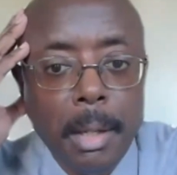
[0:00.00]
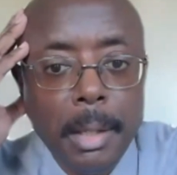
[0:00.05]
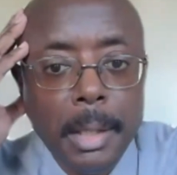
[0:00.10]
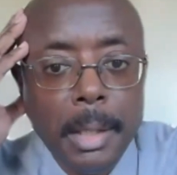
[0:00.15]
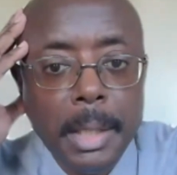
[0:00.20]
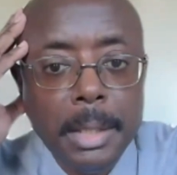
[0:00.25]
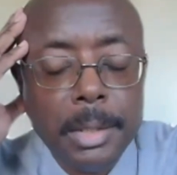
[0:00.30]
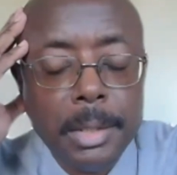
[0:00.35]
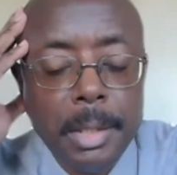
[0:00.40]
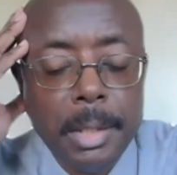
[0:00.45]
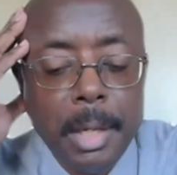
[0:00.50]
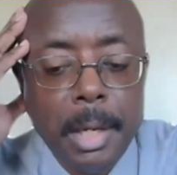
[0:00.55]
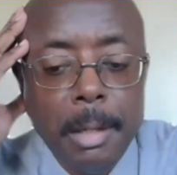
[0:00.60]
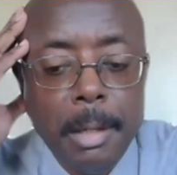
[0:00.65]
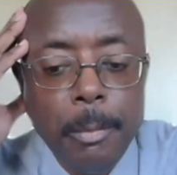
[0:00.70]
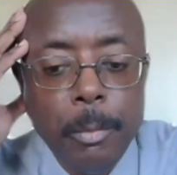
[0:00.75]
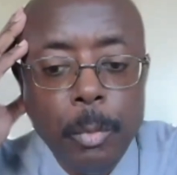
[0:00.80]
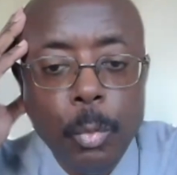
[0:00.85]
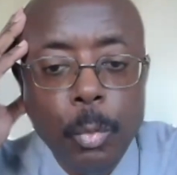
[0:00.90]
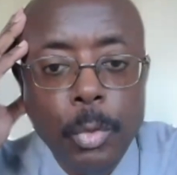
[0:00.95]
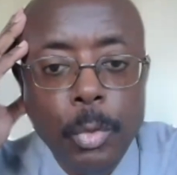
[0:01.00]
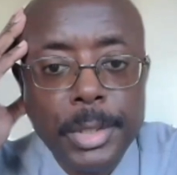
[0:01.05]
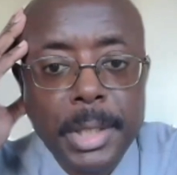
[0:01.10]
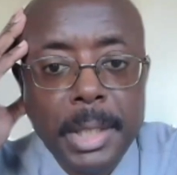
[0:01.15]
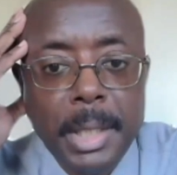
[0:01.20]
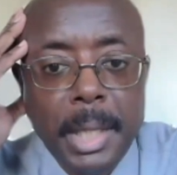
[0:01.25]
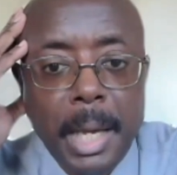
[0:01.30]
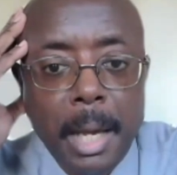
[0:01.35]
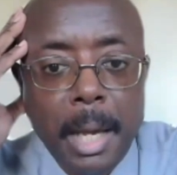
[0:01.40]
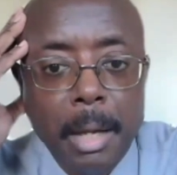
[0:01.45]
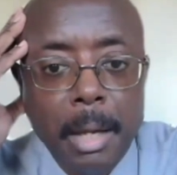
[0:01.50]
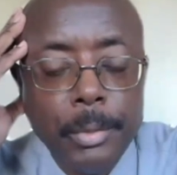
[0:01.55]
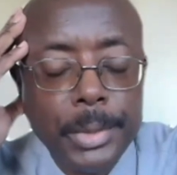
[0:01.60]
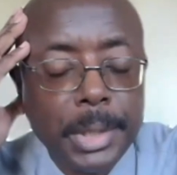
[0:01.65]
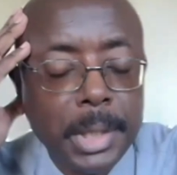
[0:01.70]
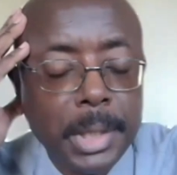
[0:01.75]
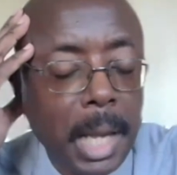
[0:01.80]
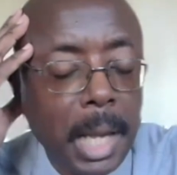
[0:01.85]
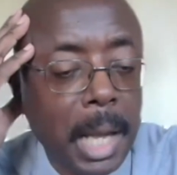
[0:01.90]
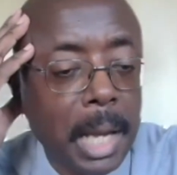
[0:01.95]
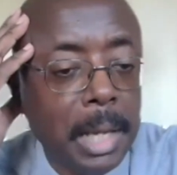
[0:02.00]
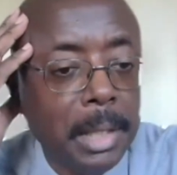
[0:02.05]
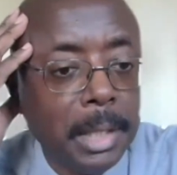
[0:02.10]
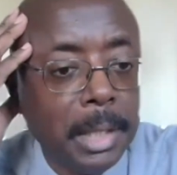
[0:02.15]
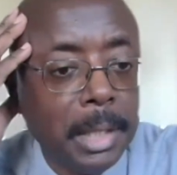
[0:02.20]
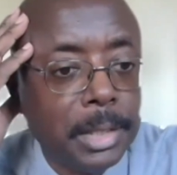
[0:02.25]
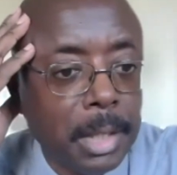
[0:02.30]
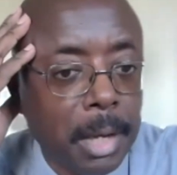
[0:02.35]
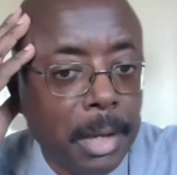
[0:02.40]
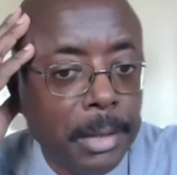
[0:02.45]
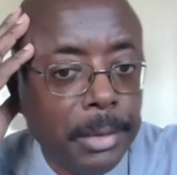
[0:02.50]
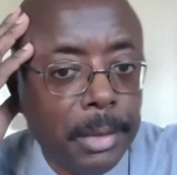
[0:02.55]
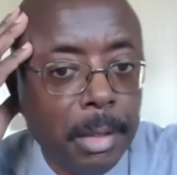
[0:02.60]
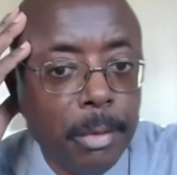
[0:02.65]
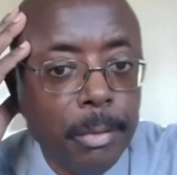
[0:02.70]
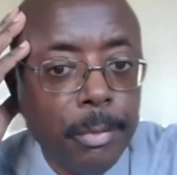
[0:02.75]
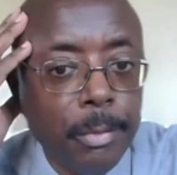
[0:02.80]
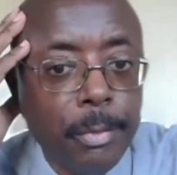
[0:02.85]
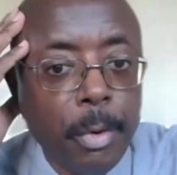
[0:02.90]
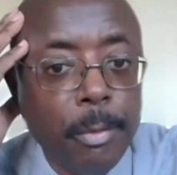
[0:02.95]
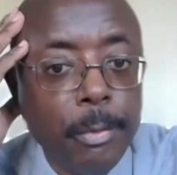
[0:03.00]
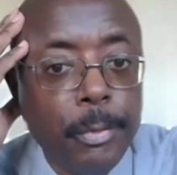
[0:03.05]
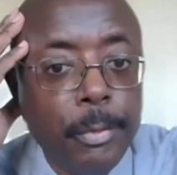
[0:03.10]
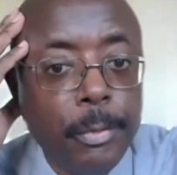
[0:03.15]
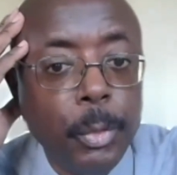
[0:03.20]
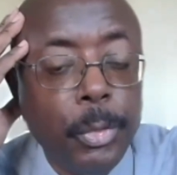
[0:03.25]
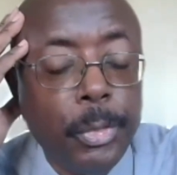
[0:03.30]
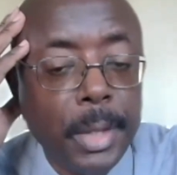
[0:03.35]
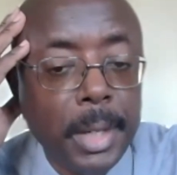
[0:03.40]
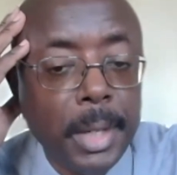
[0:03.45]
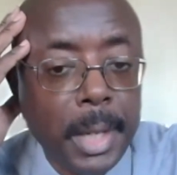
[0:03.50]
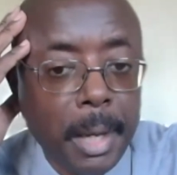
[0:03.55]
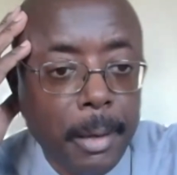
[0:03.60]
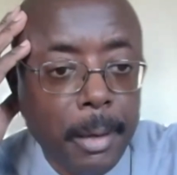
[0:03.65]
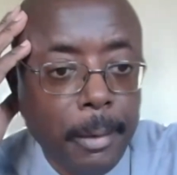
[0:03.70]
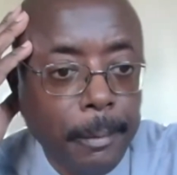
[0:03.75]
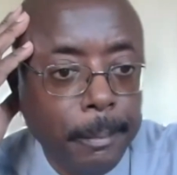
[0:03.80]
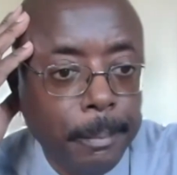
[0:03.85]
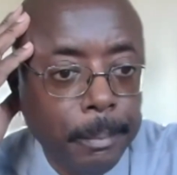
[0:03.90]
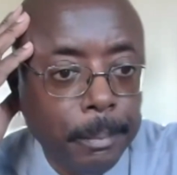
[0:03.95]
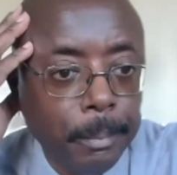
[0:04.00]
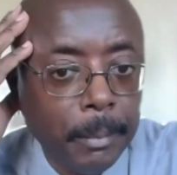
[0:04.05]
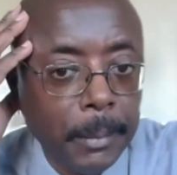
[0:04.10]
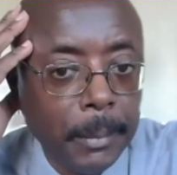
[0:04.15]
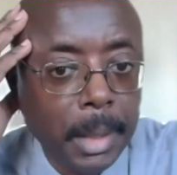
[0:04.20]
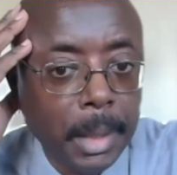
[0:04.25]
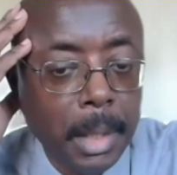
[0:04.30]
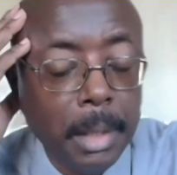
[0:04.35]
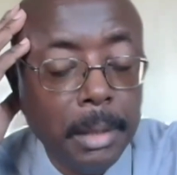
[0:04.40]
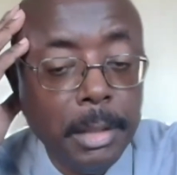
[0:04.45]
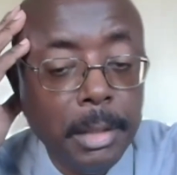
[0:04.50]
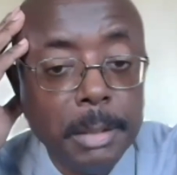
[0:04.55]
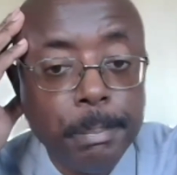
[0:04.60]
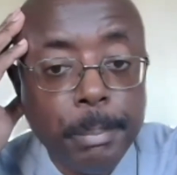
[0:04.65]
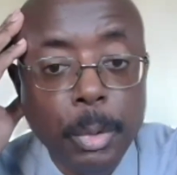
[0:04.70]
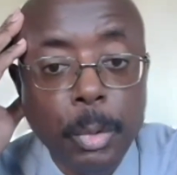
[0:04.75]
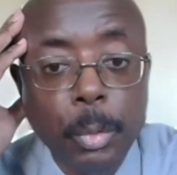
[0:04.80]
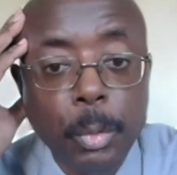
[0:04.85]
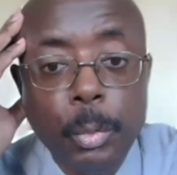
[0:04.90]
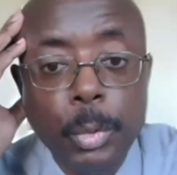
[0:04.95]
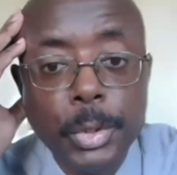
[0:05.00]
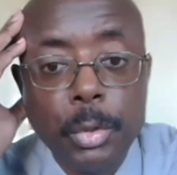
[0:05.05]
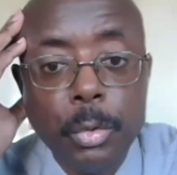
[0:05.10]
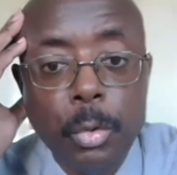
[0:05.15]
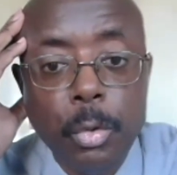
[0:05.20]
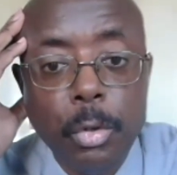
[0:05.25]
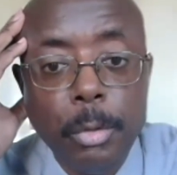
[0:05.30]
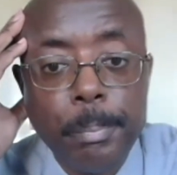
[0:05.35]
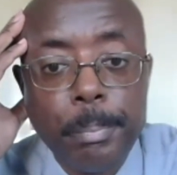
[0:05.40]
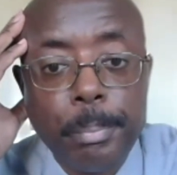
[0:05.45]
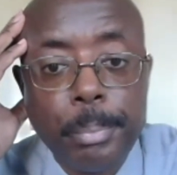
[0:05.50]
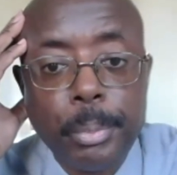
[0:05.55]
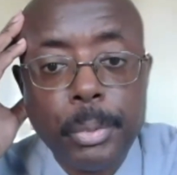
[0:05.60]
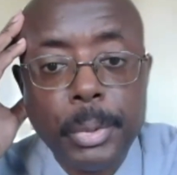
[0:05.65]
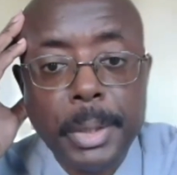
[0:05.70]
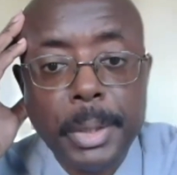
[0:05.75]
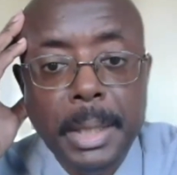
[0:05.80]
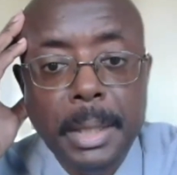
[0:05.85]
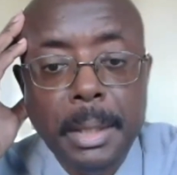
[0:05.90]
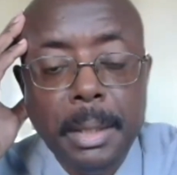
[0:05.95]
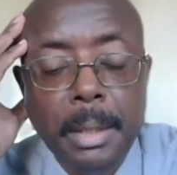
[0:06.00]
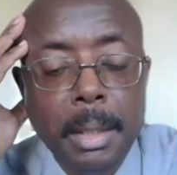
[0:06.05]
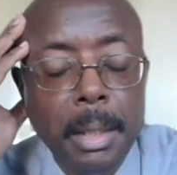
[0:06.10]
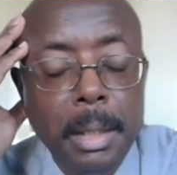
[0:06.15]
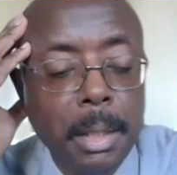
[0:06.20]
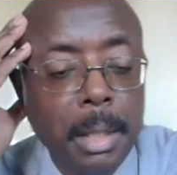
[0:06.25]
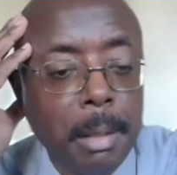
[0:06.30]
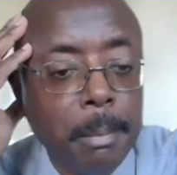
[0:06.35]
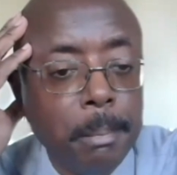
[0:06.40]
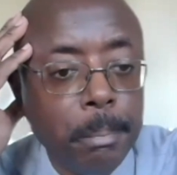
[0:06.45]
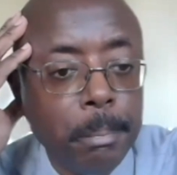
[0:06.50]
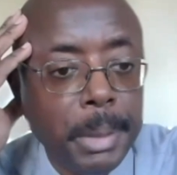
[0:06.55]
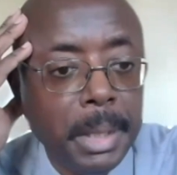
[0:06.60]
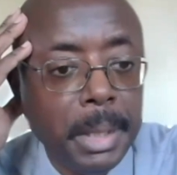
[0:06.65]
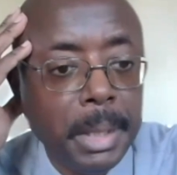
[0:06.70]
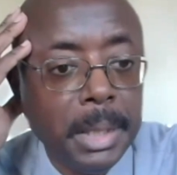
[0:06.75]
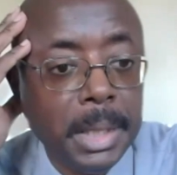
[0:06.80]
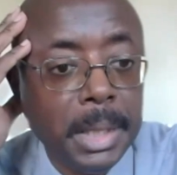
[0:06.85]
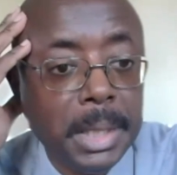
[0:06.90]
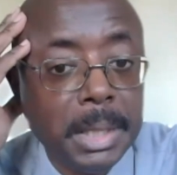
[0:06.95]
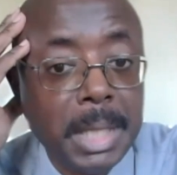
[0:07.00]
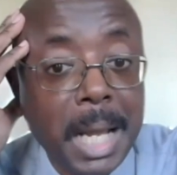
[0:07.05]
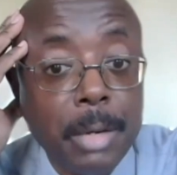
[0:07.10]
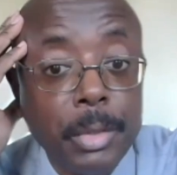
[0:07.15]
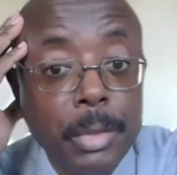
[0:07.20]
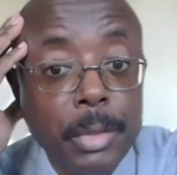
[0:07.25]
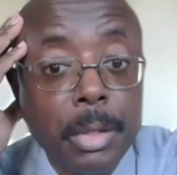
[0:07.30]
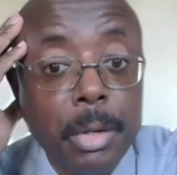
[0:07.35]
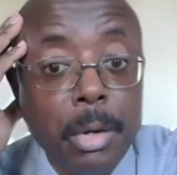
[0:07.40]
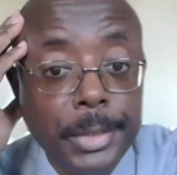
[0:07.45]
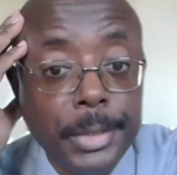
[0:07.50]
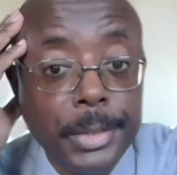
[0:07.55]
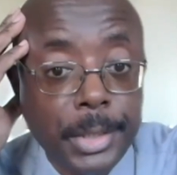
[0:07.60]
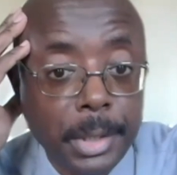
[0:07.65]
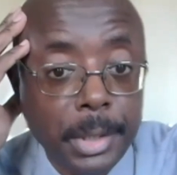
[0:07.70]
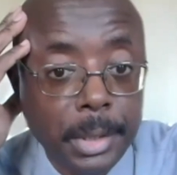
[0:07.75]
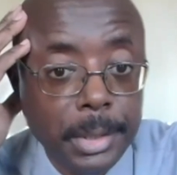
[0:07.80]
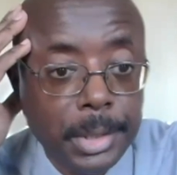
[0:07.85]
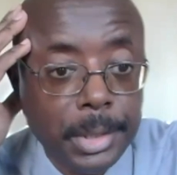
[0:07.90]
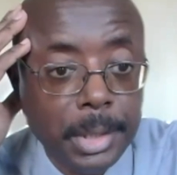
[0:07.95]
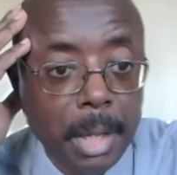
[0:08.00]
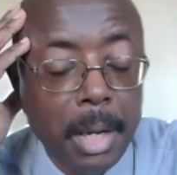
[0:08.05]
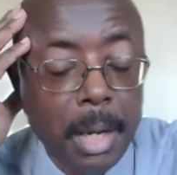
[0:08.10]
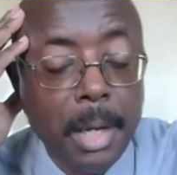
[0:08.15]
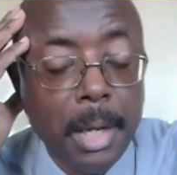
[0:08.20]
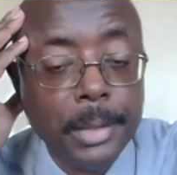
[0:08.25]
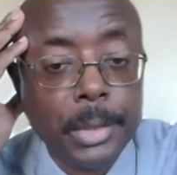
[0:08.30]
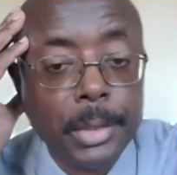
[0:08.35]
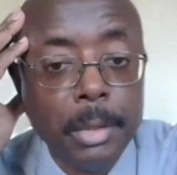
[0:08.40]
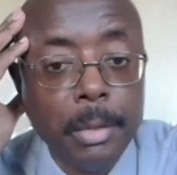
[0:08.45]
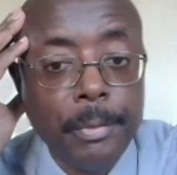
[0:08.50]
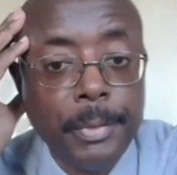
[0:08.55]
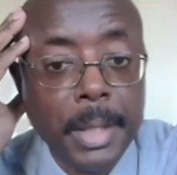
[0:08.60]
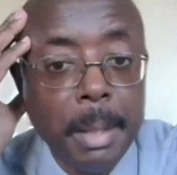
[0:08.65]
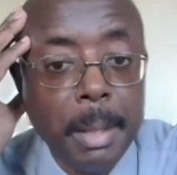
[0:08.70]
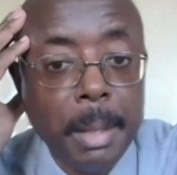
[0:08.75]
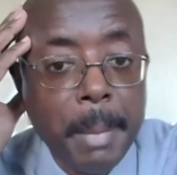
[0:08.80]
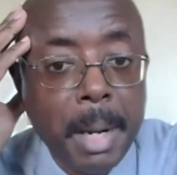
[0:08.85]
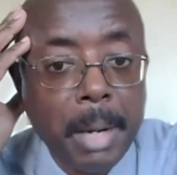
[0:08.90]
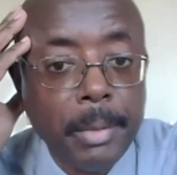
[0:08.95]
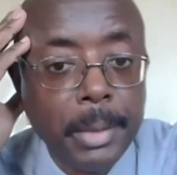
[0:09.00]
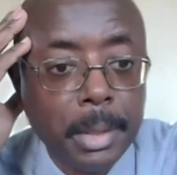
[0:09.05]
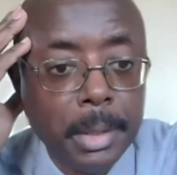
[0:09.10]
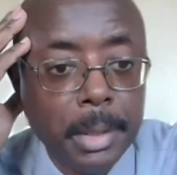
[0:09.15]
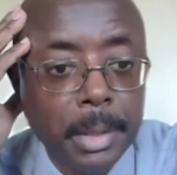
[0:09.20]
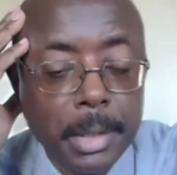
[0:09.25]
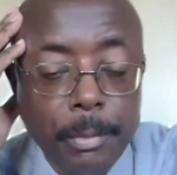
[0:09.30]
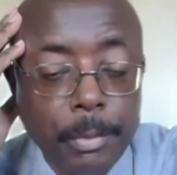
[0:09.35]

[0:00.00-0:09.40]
His name was Count Alexander von Wuthenau, and his book was called Pre-Columbian Terracottas, Art of the Americas.